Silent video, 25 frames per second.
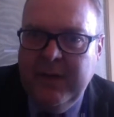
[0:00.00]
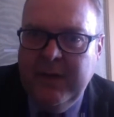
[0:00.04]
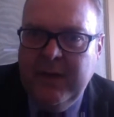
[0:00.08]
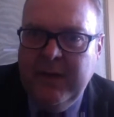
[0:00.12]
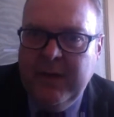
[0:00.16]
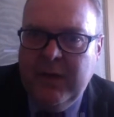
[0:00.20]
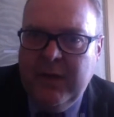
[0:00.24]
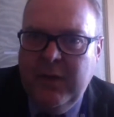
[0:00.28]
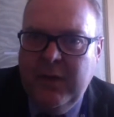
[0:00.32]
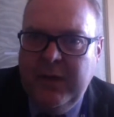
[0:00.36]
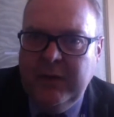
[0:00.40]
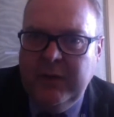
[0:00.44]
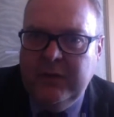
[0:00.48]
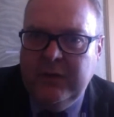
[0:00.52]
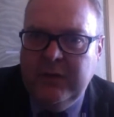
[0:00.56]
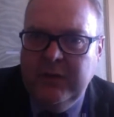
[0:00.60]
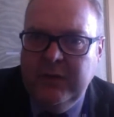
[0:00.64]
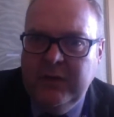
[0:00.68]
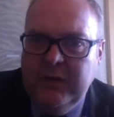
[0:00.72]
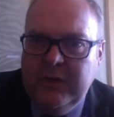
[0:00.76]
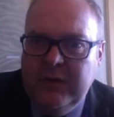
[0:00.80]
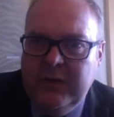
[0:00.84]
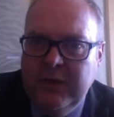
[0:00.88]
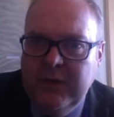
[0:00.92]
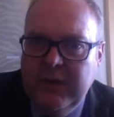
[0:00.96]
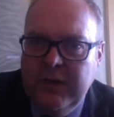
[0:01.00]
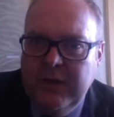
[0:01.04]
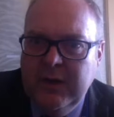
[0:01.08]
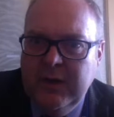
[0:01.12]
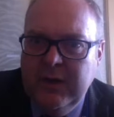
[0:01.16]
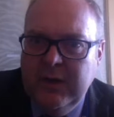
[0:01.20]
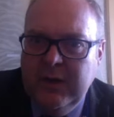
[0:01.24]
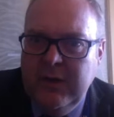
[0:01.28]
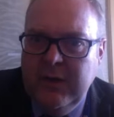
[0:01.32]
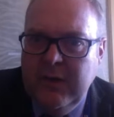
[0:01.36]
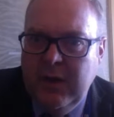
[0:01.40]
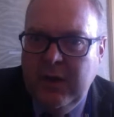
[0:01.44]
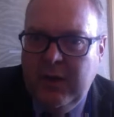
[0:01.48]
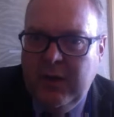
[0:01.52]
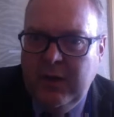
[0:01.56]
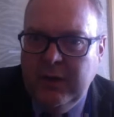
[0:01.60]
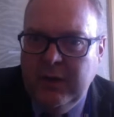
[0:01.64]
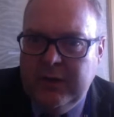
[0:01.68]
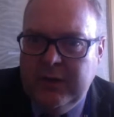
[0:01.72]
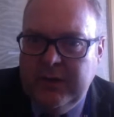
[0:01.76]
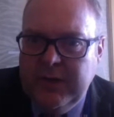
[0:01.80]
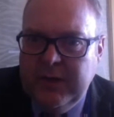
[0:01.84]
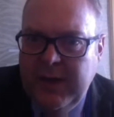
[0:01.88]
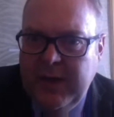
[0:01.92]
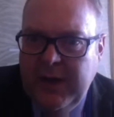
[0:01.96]
questions
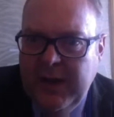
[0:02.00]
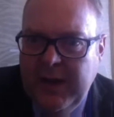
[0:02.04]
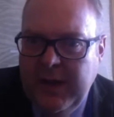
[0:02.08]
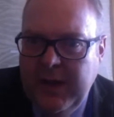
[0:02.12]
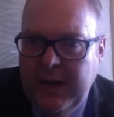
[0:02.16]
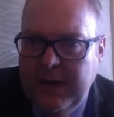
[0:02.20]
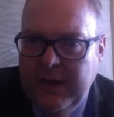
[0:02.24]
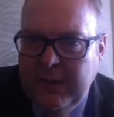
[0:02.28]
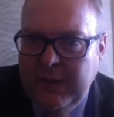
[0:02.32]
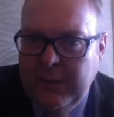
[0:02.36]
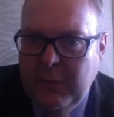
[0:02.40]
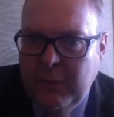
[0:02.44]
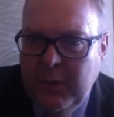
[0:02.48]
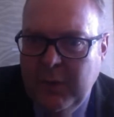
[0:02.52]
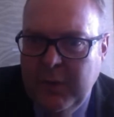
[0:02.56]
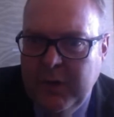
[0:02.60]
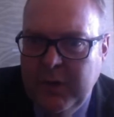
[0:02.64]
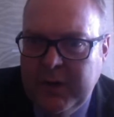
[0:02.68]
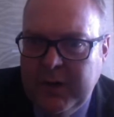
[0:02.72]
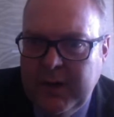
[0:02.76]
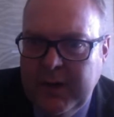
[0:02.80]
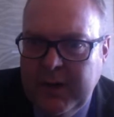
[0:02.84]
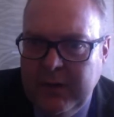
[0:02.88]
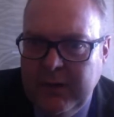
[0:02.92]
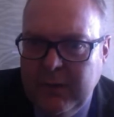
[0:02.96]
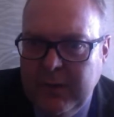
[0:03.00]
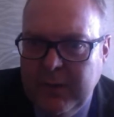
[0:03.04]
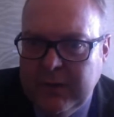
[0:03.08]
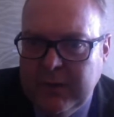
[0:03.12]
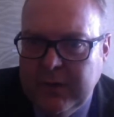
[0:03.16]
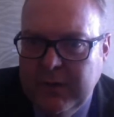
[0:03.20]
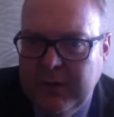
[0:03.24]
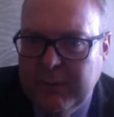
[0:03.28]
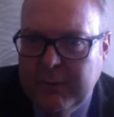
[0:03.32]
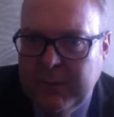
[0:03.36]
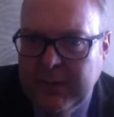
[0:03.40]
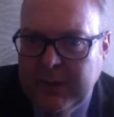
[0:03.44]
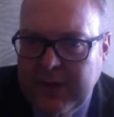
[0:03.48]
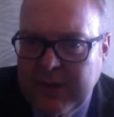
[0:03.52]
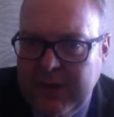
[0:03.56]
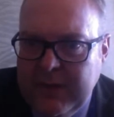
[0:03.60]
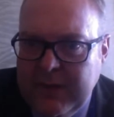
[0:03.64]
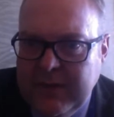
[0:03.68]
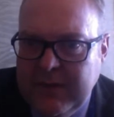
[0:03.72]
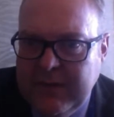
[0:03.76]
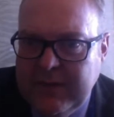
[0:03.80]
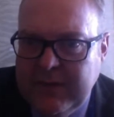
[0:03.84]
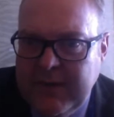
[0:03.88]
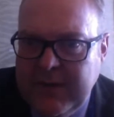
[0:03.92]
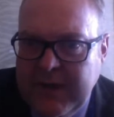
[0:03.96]
not working, which I
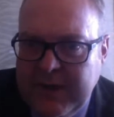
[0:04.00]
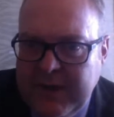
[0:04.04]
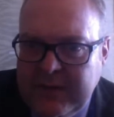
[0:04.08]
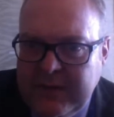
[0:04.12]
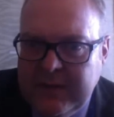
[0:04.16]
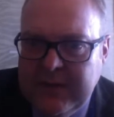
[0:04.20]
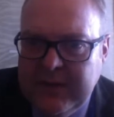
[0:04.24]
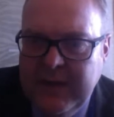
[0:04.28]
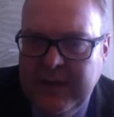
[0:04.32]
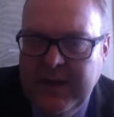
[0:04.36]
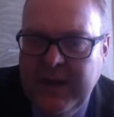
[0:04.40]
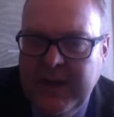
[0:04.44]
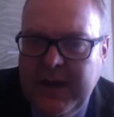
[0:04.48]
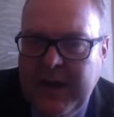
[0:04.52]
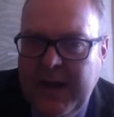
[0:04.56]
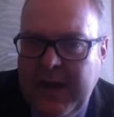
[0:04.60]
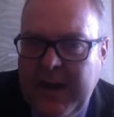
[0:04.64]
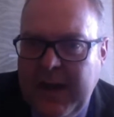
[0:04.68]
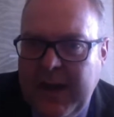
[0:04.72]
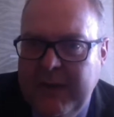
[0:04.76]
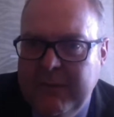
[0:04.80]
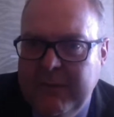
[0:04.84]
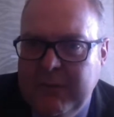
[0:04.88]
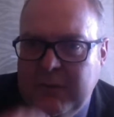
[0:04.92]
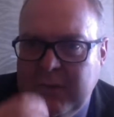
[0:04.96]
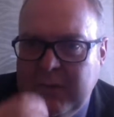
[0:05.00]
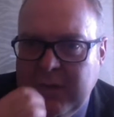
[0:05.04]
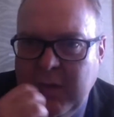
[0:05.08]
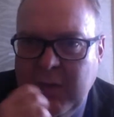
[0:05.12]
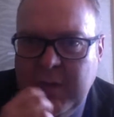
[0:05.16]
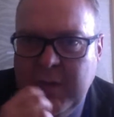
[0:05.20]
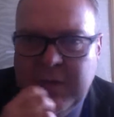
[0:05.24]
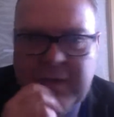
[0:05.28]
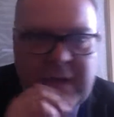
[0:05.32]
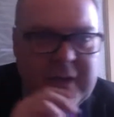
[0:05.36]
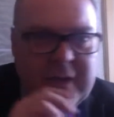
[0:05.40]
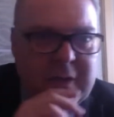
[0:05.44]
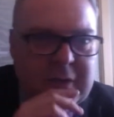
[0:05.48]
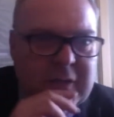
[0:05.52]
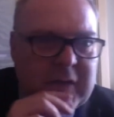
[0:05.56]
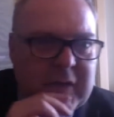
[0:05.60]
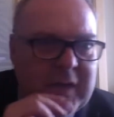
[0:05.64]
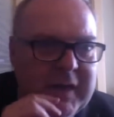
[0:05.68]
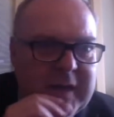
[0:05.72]
believe it is. So if anyone's got